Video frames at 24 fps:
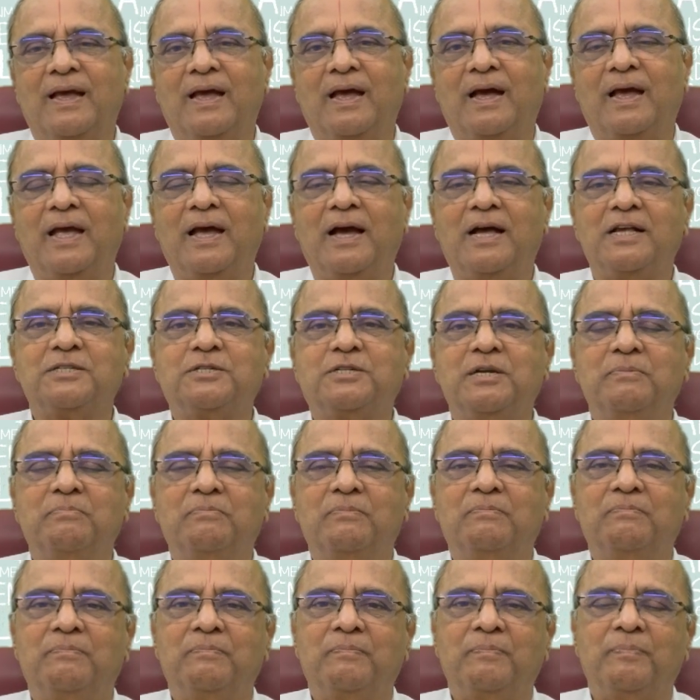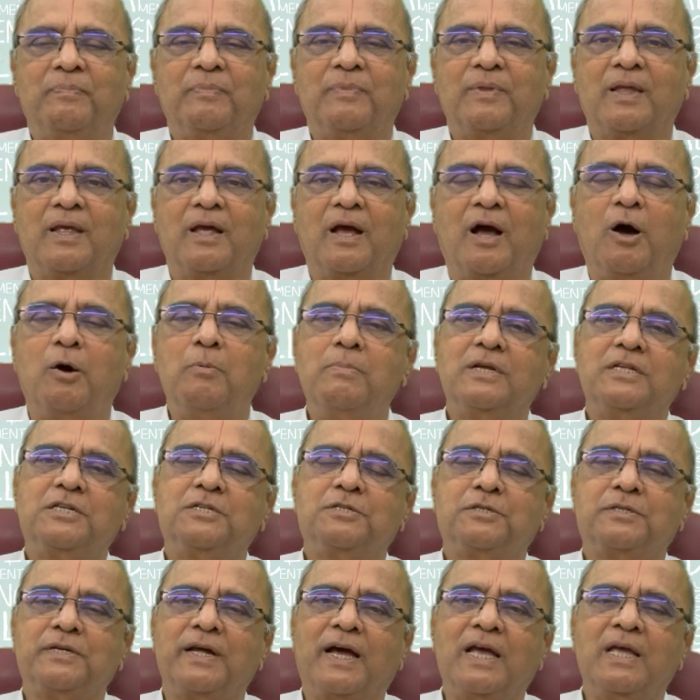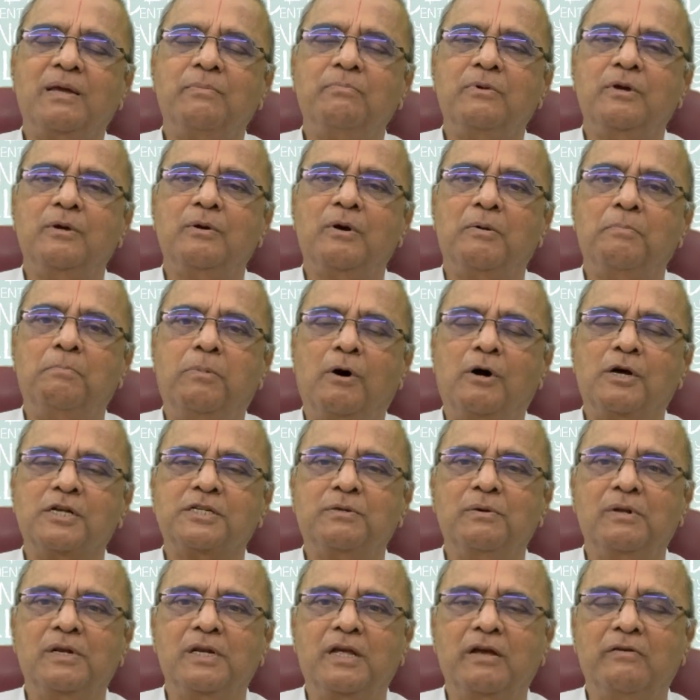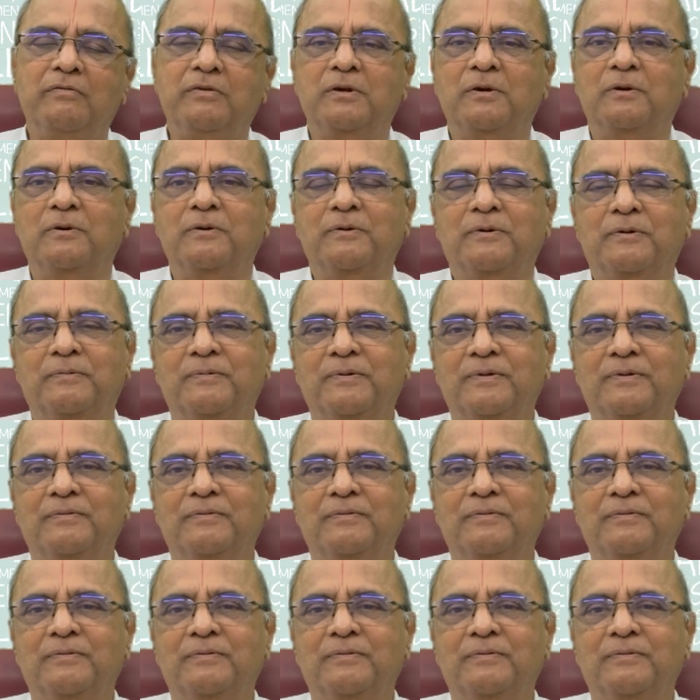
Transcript: I asked him, how much time your boss will give you?